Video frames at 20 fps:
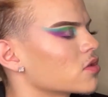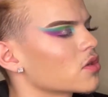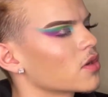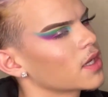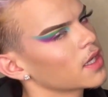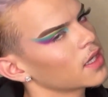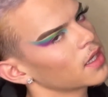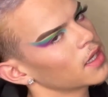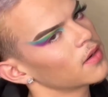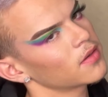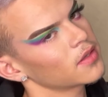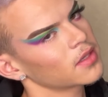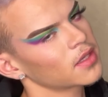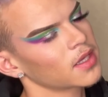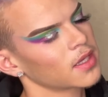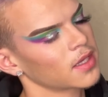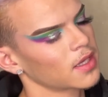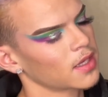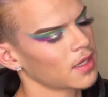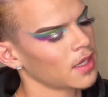I can
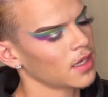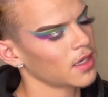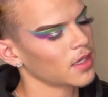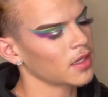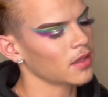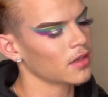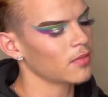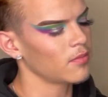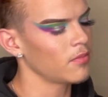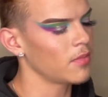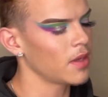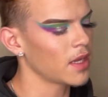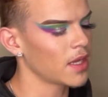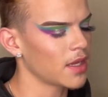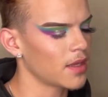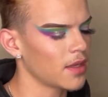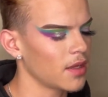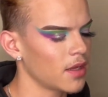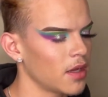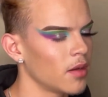kind of make
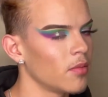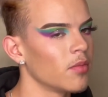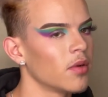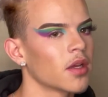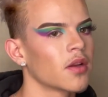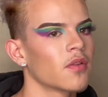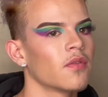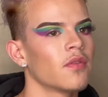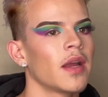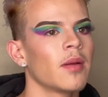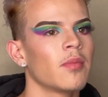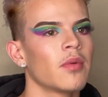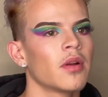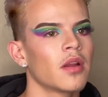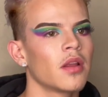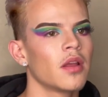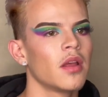it look vibrant.